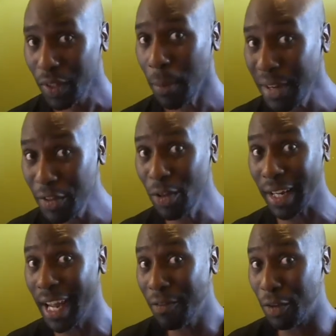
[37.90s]
But if you're not
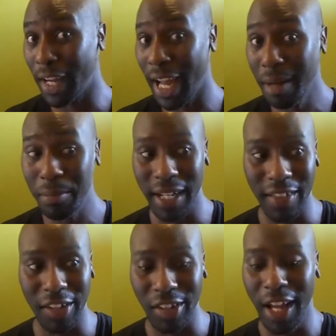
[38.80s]
careful, there can be
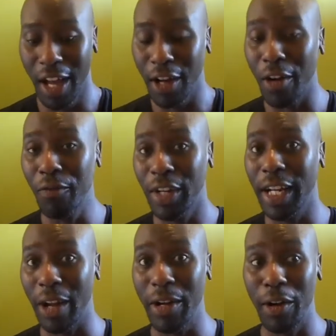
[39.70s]
this
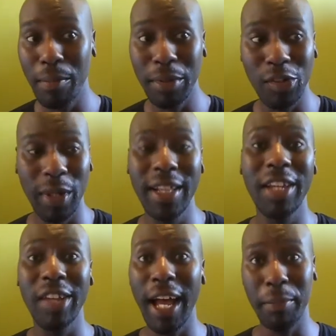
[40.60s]
conflict going on between
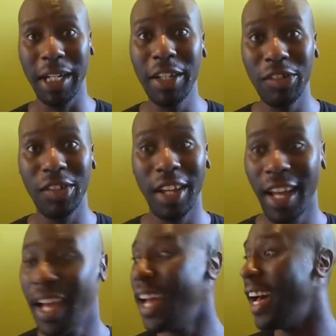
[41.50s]
this happiness
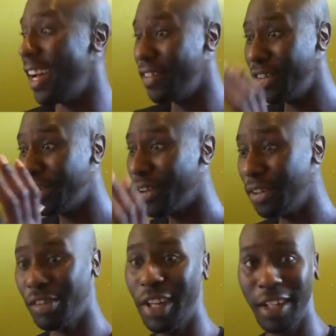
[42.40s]
and this
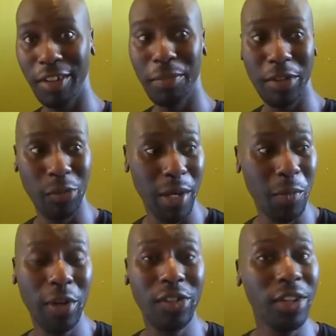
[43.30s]
content,
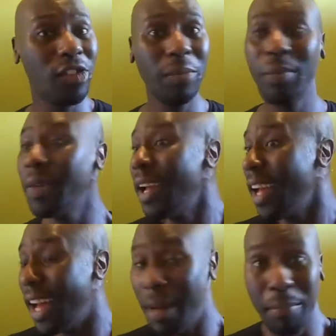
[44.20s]
between wanting to
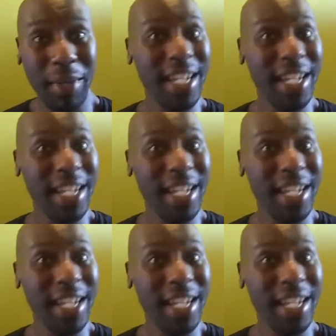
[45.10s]
be